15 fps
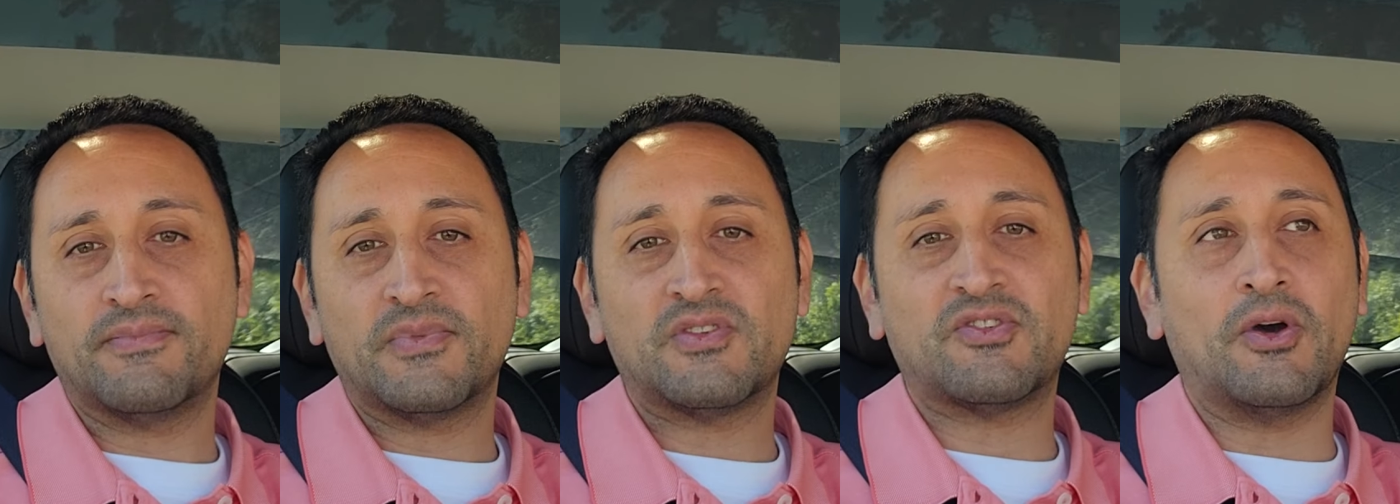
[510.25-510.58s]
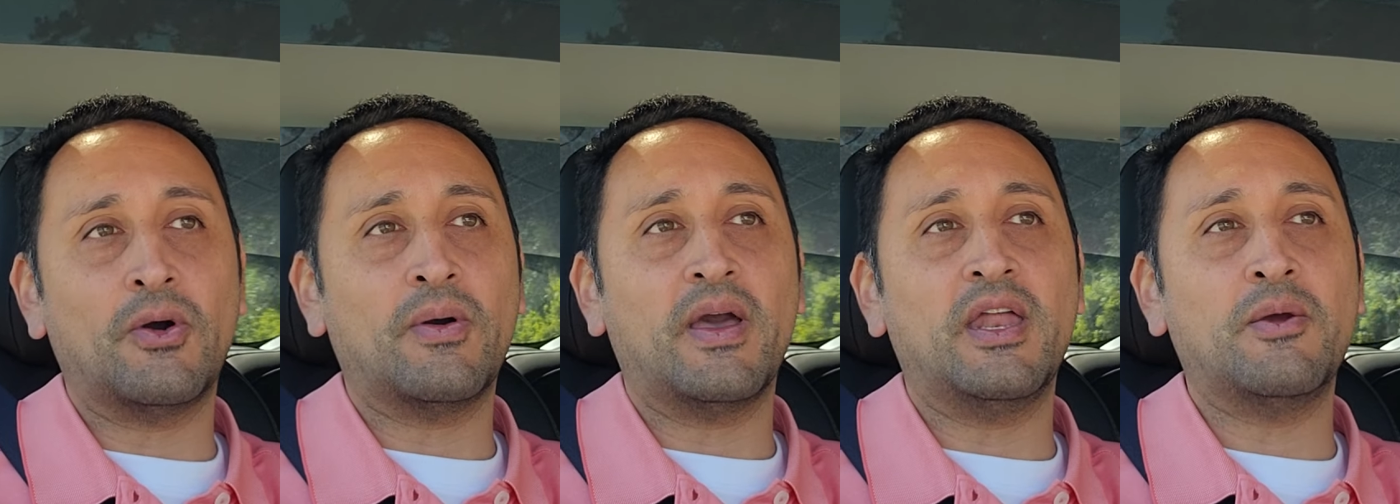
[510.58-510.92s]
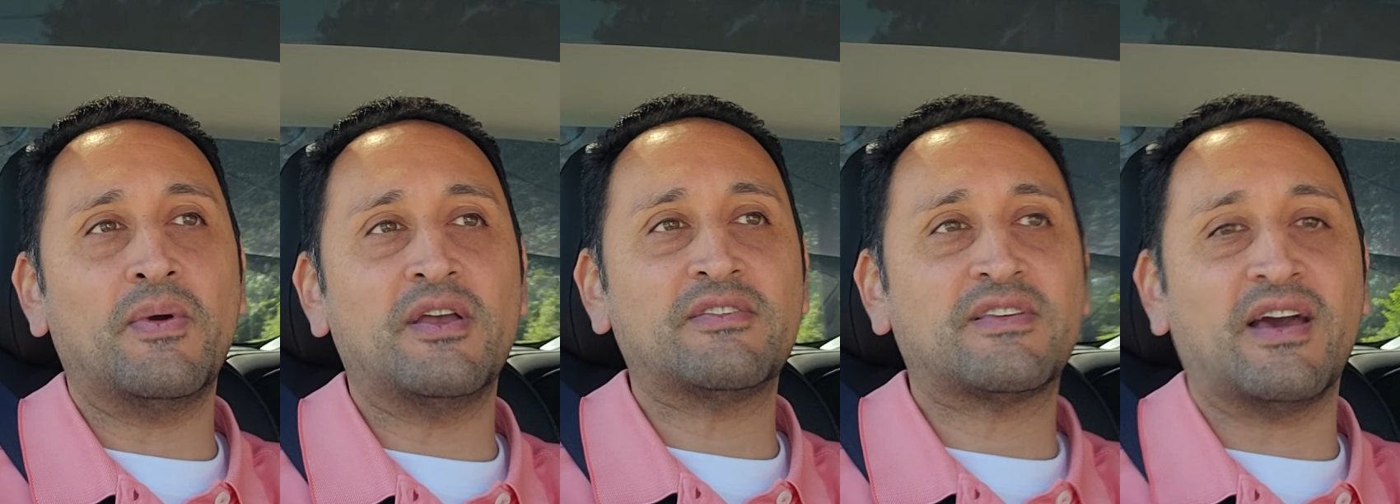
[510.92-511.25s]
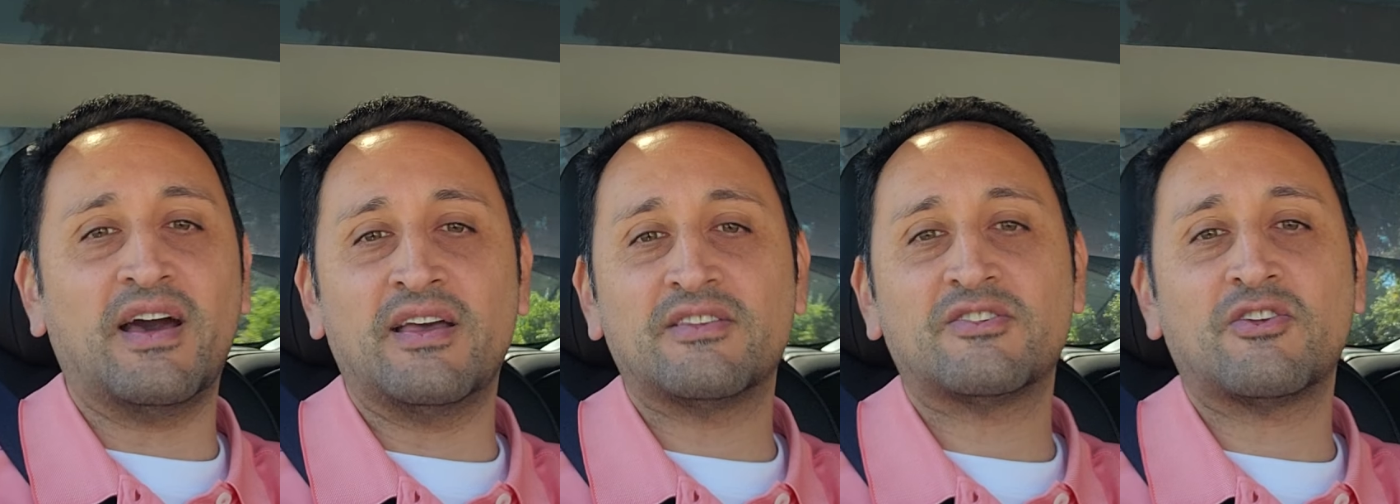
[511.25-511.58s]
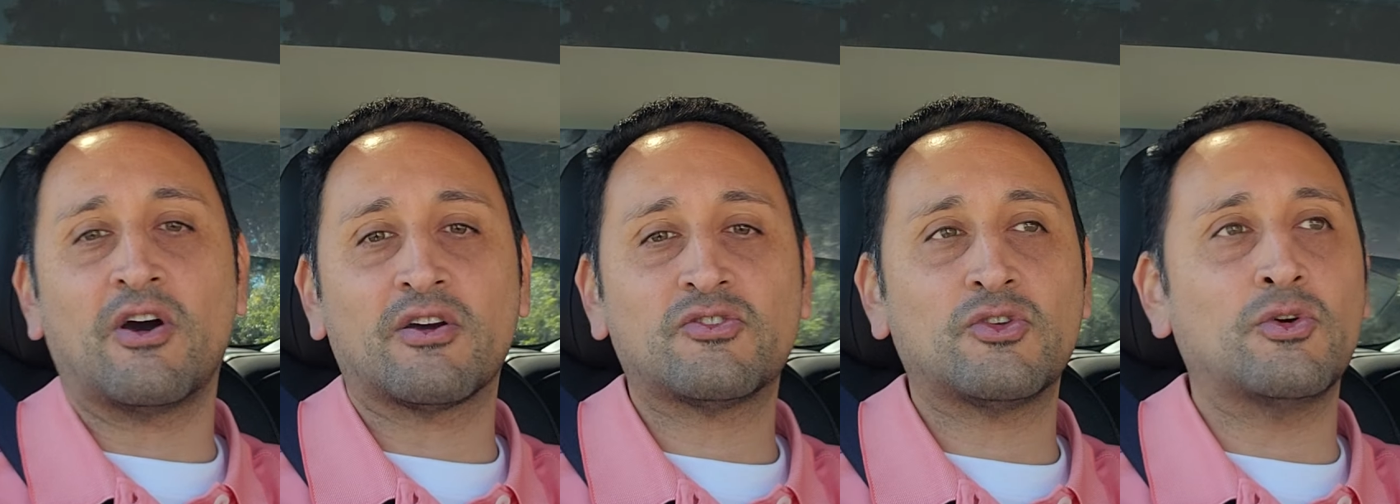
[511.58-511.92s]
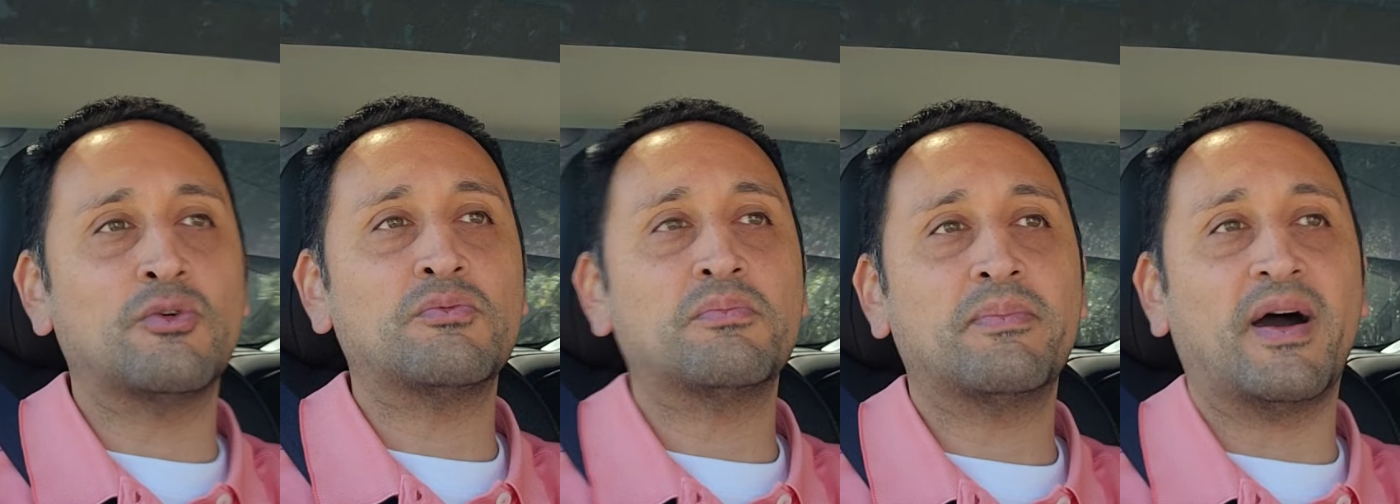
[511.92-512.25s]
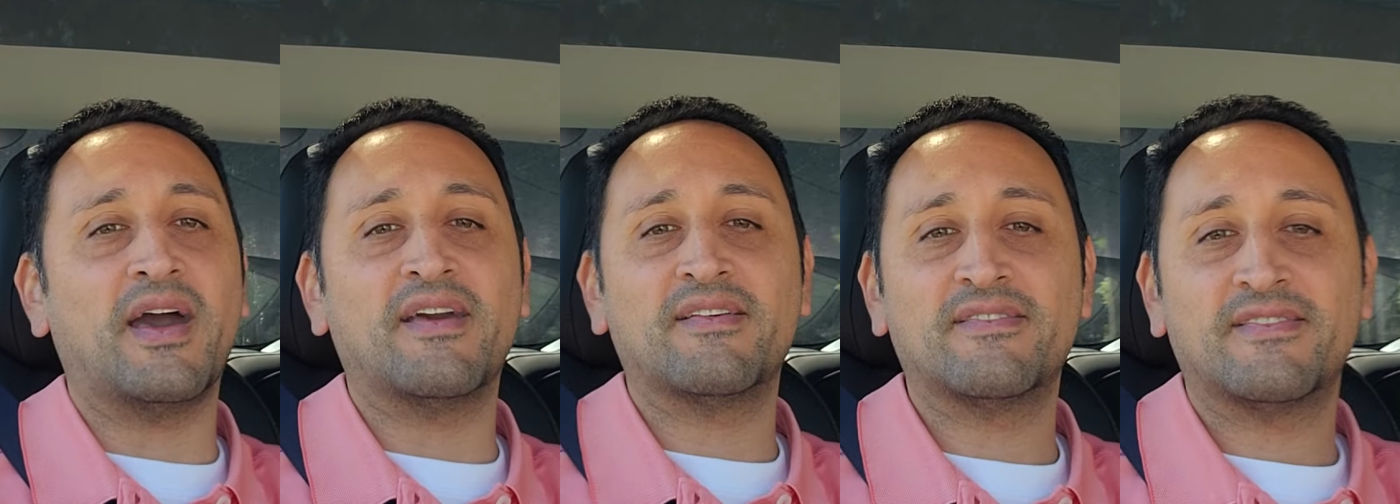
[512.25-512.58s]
So anyways, guys, talk soon. Bye.